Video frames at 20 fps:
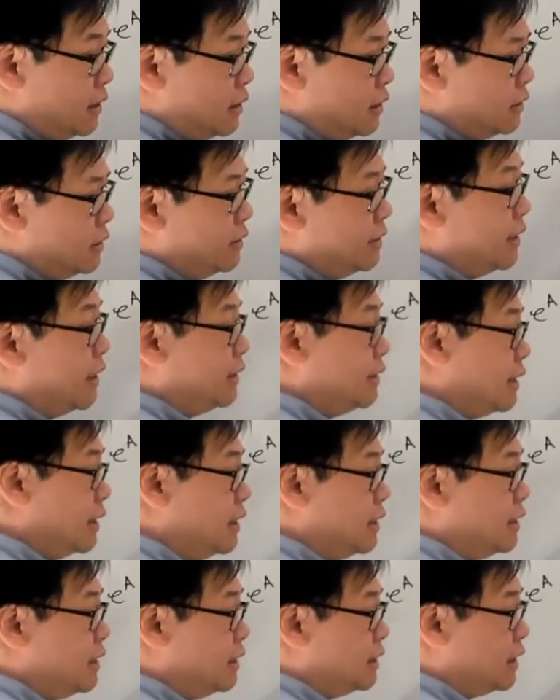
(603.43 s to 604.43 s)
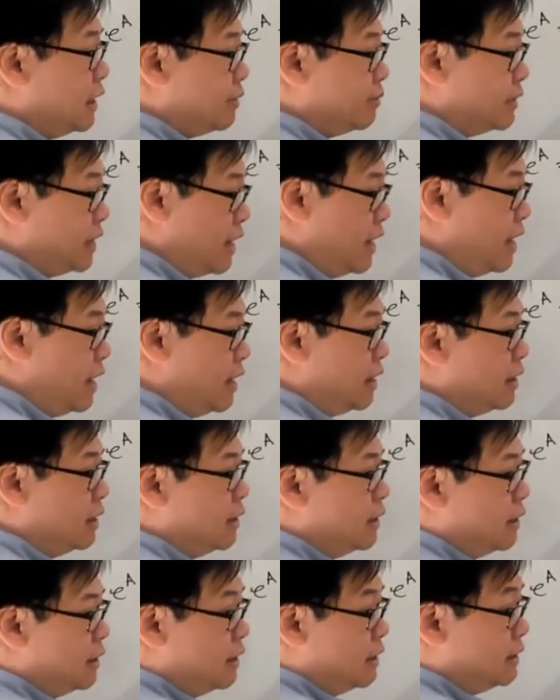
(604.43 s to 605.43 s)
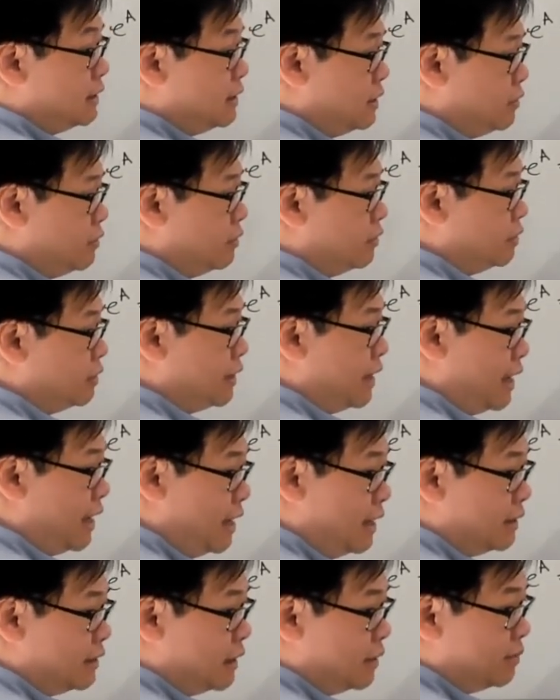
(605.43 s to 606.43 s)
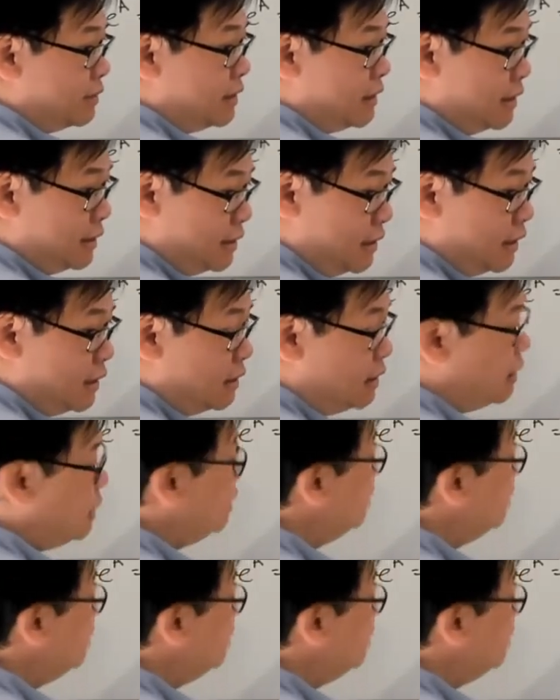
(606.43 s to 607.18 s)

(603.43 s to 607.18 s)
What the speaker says: So the identity times A is equal to A times the identity.